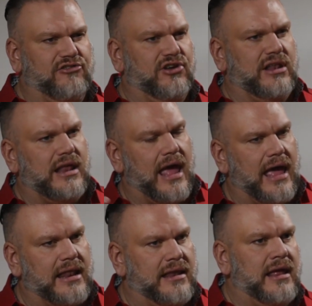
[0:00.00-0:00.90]
fashion
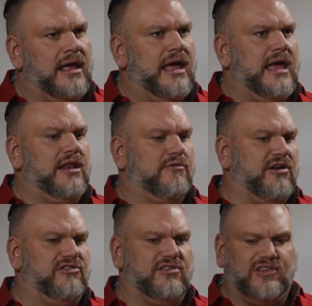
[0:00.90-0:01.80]
and
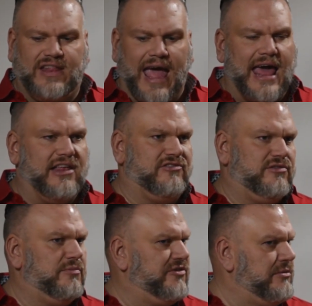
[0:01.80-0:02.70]
integration
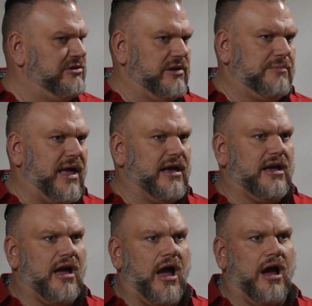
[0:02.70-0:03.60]
status, very much like
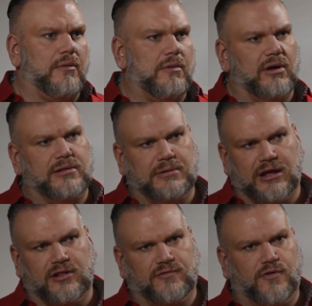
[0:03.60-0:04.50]
buying a car. We
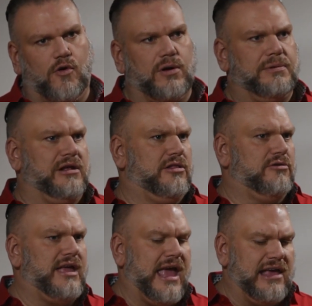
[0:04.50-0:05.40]
want the particular phone, a
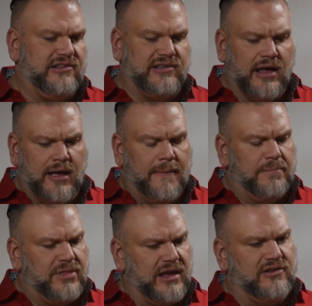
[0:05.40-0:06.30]
particular case,
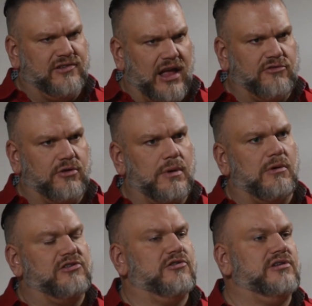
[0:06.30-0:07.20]

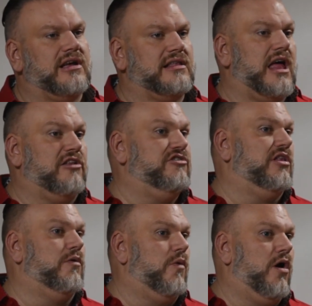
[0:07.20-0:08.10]
etc. We want certain
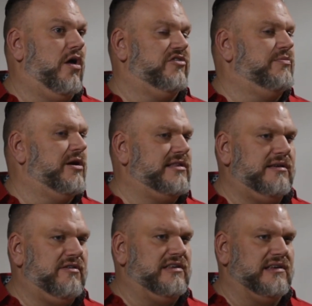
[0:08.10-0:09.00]
technology on the wall,
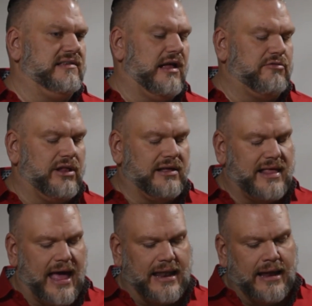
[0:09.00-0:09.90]
smart TVs, etc., like